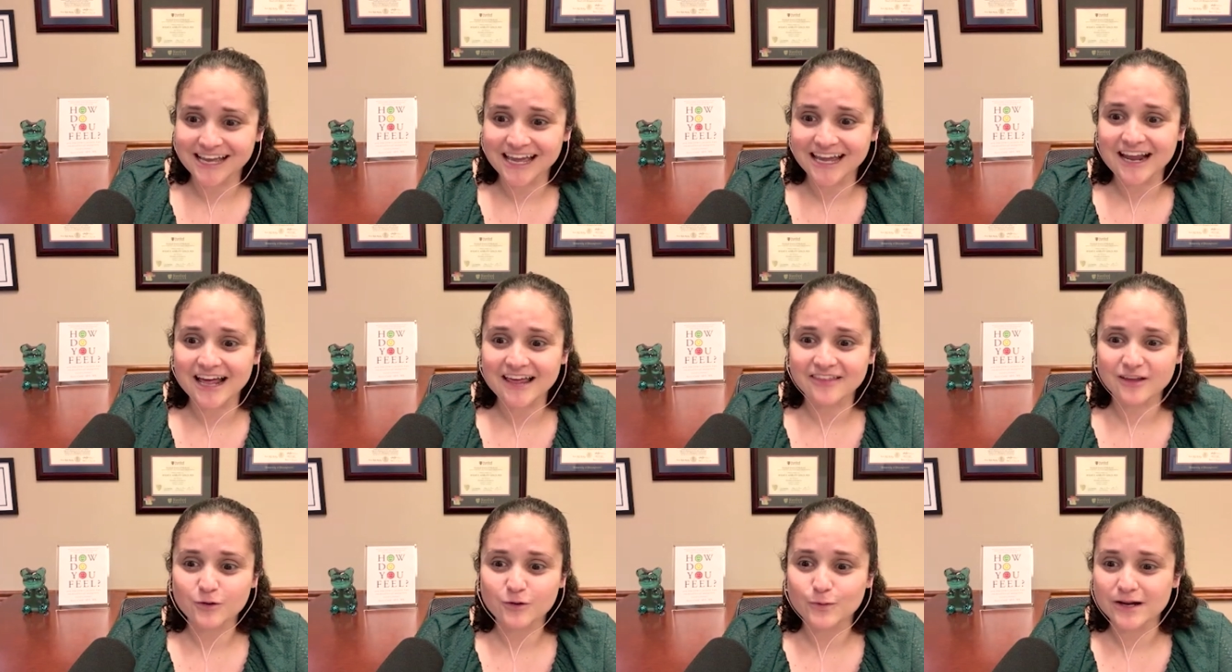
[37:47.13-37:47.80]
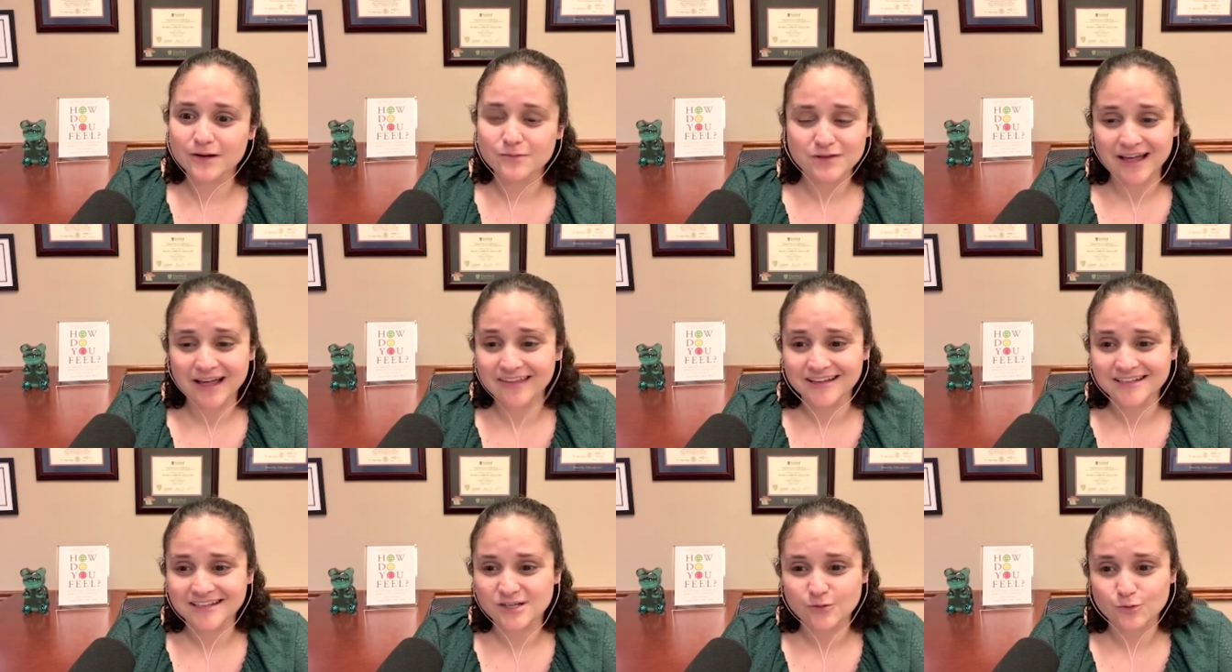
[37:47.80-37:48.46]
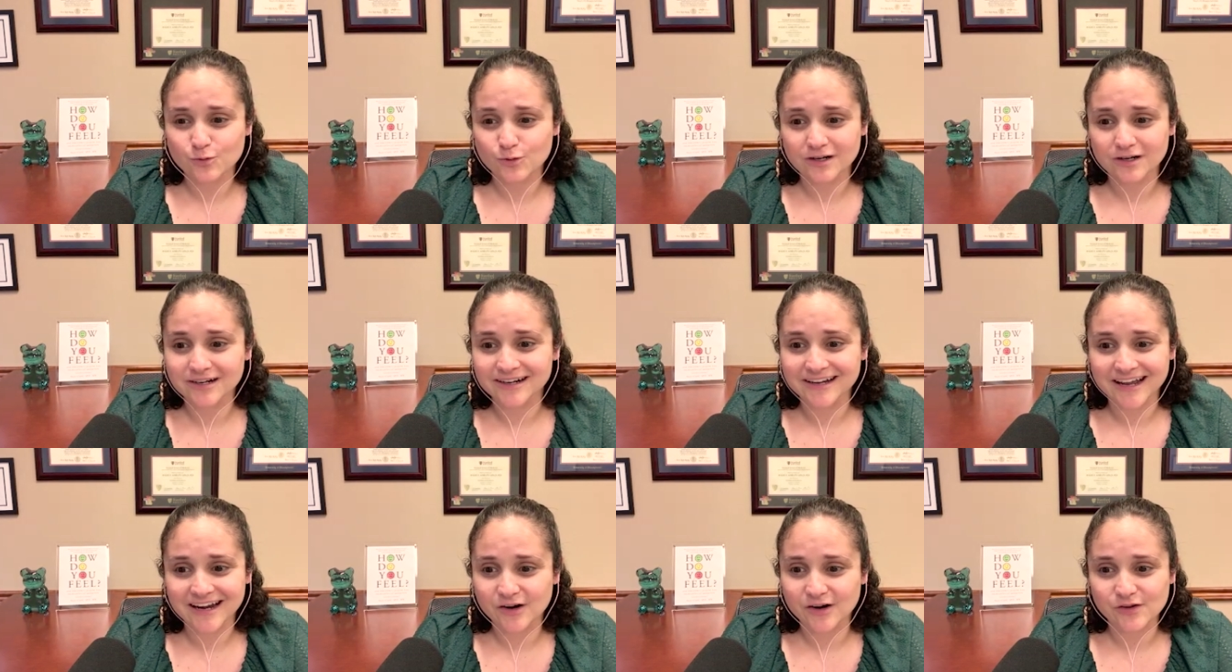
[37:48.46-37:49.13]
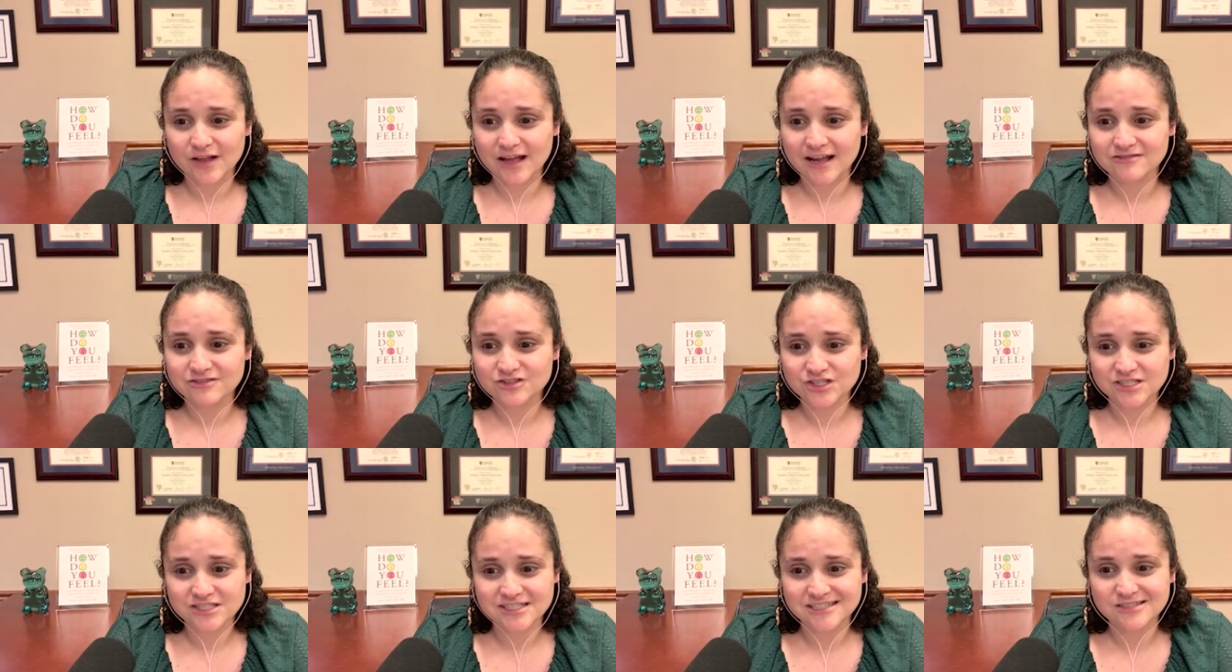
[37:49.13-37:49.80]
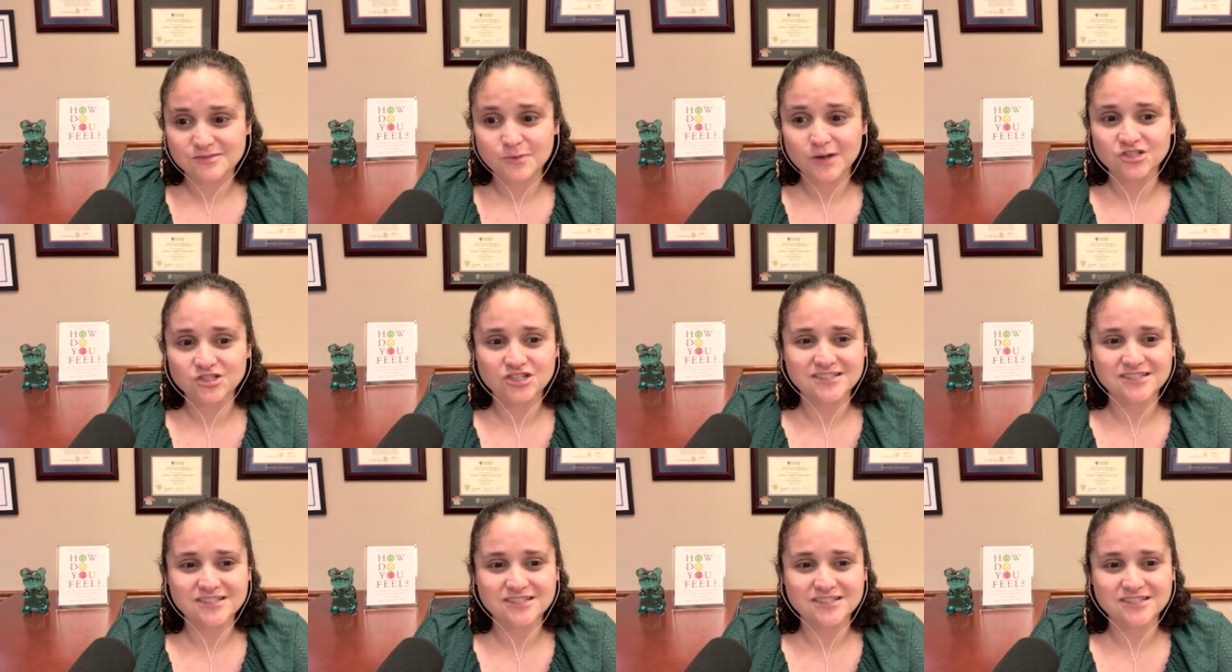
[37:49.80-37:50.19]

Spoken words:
And I think we apply that to work and our lives just as much.